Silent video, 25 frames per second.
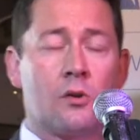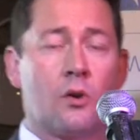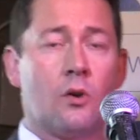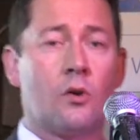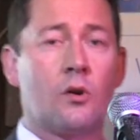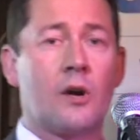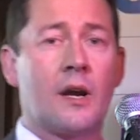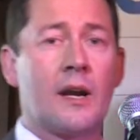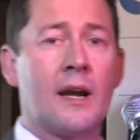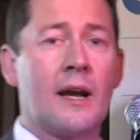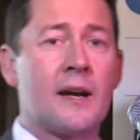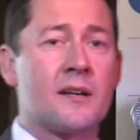
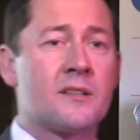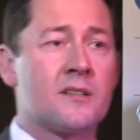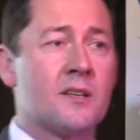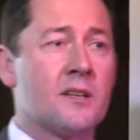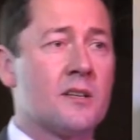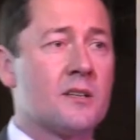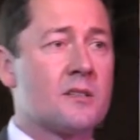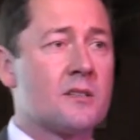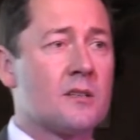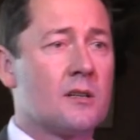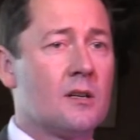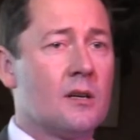called
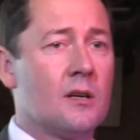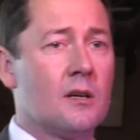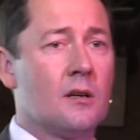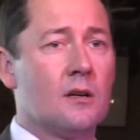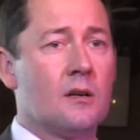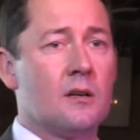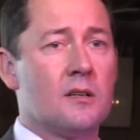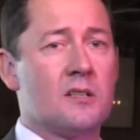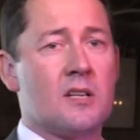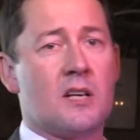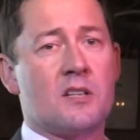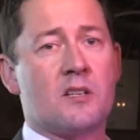Connectis,
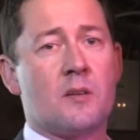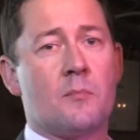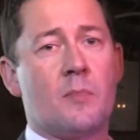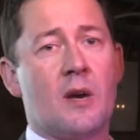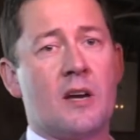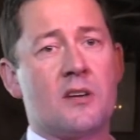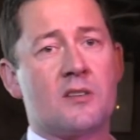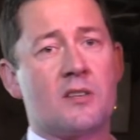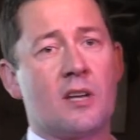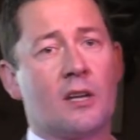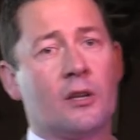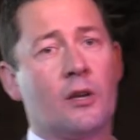is actually
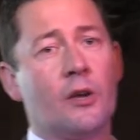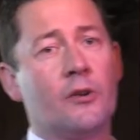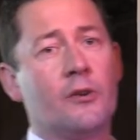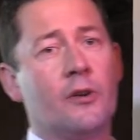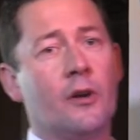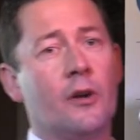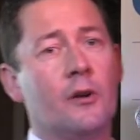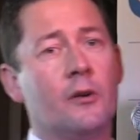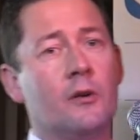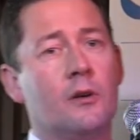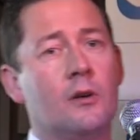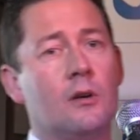based in
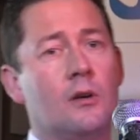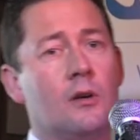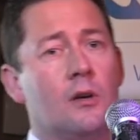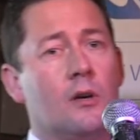London,